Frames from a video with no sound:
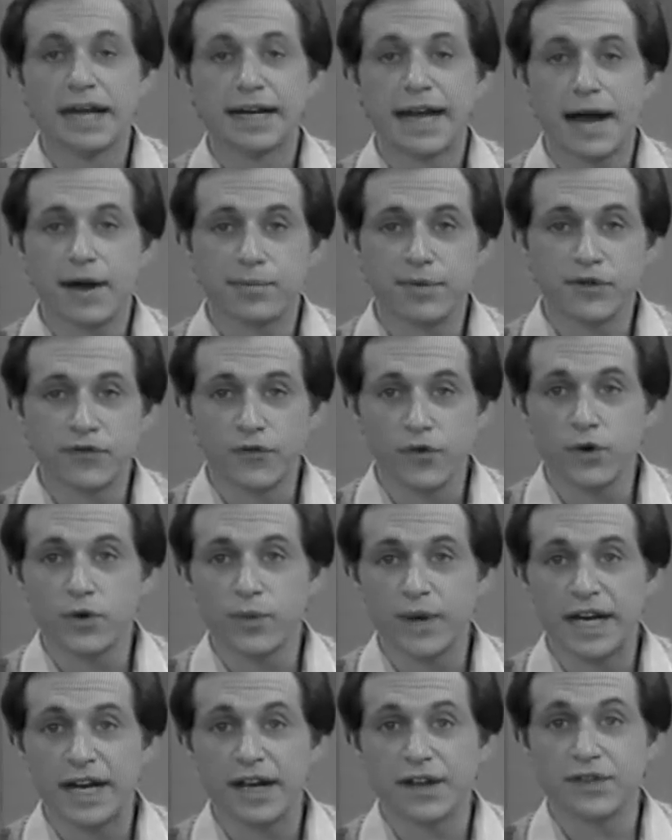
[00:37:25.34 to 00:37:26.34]
Now, before
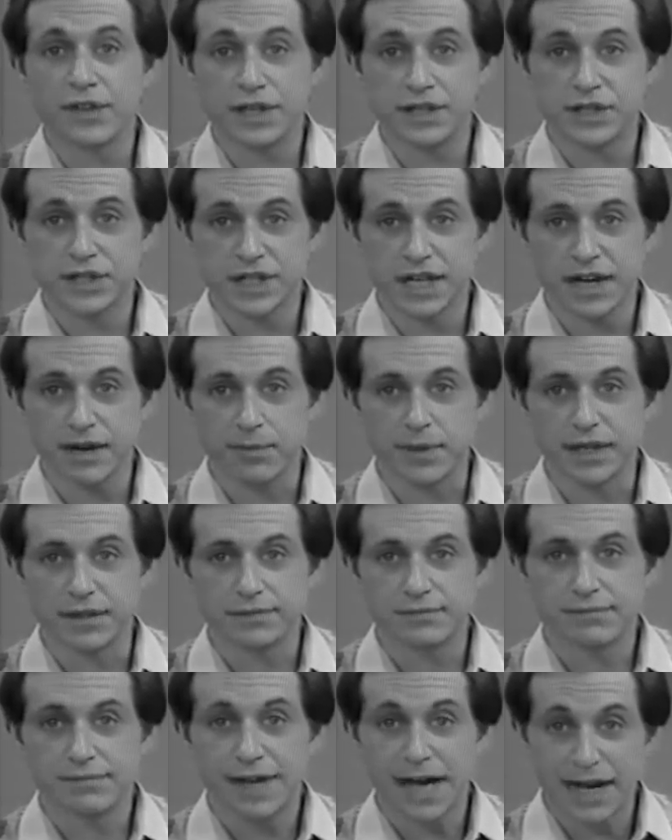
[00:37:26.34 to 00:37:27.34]
we end this segment,
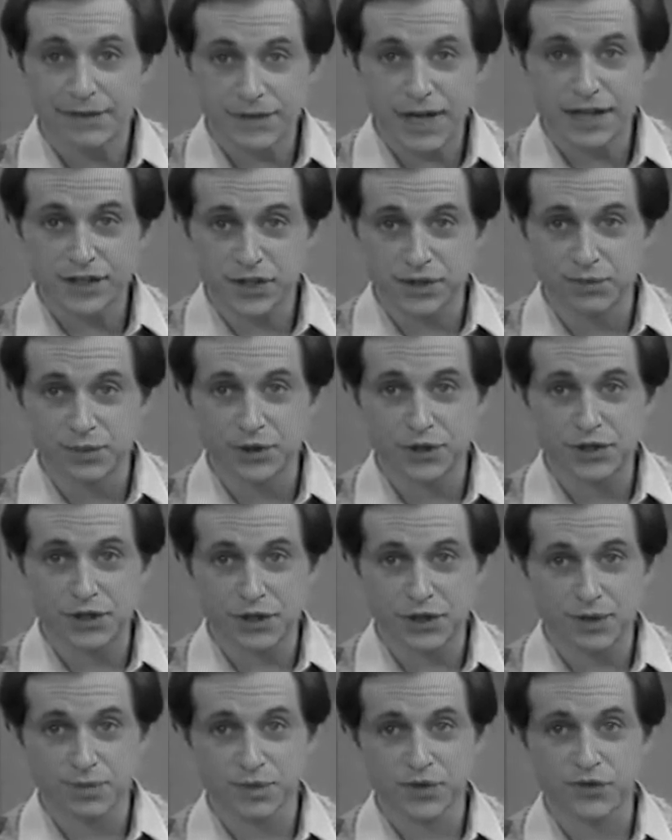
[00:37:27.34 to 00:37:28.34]
I've got some new
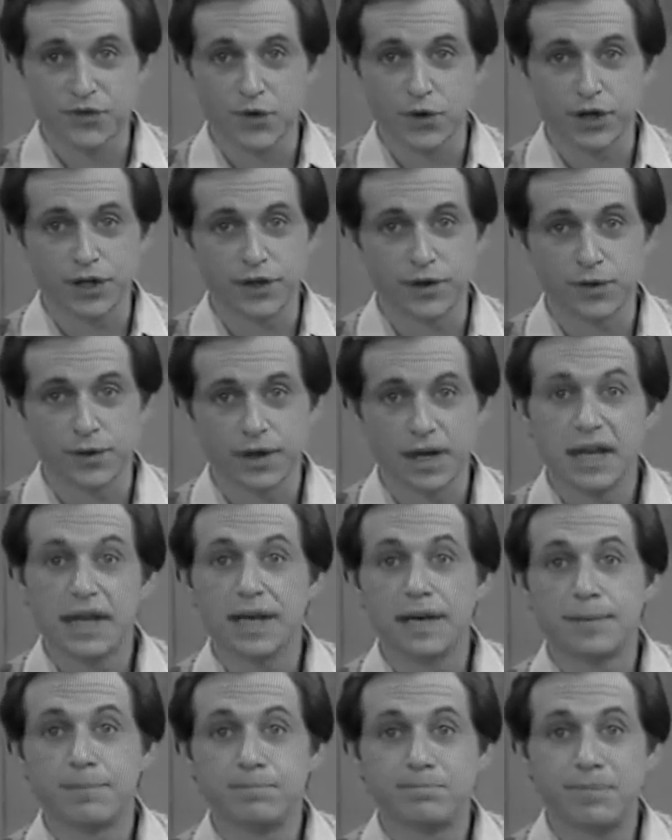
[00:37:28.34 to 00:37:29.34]
terms for you.
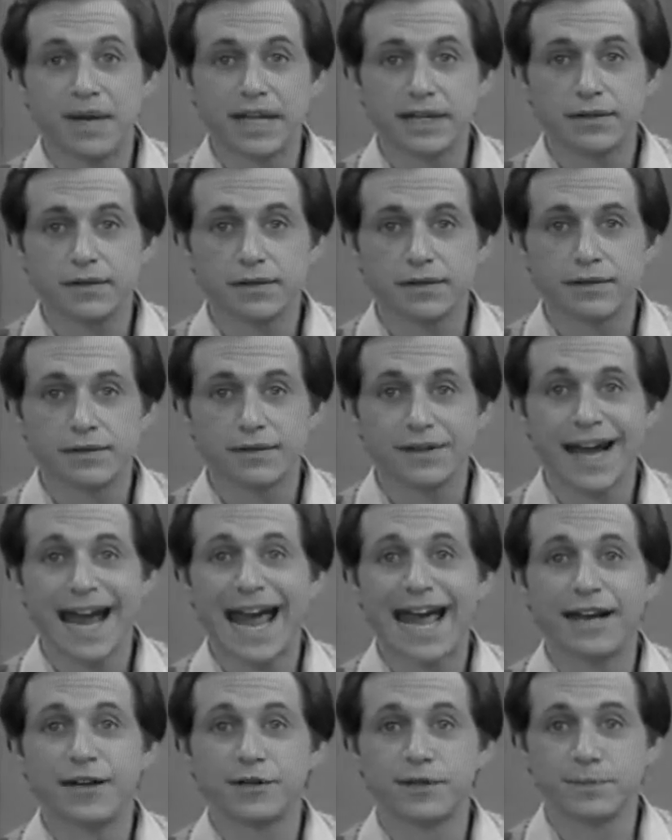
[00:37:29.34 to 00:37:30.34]
Bit
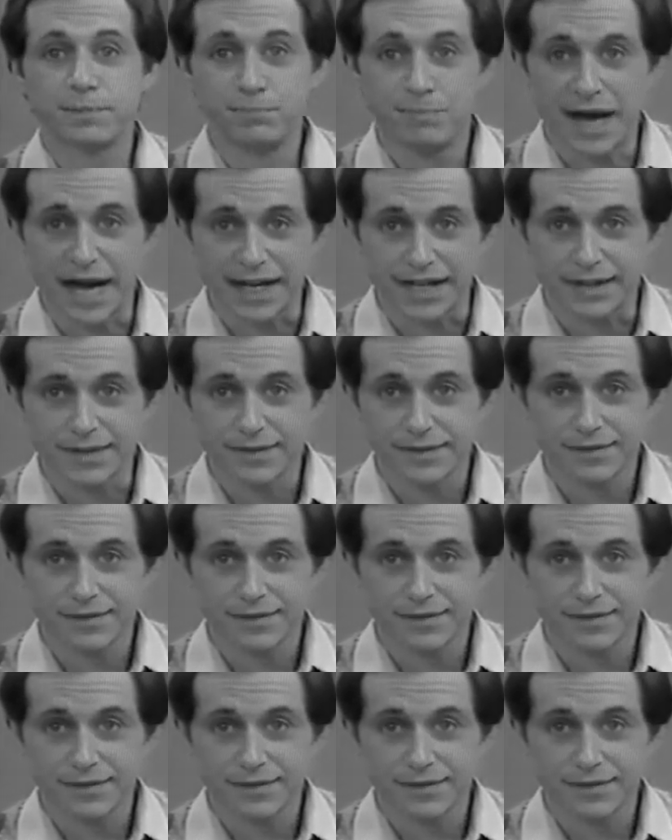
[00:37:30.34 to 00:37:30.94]
and byte.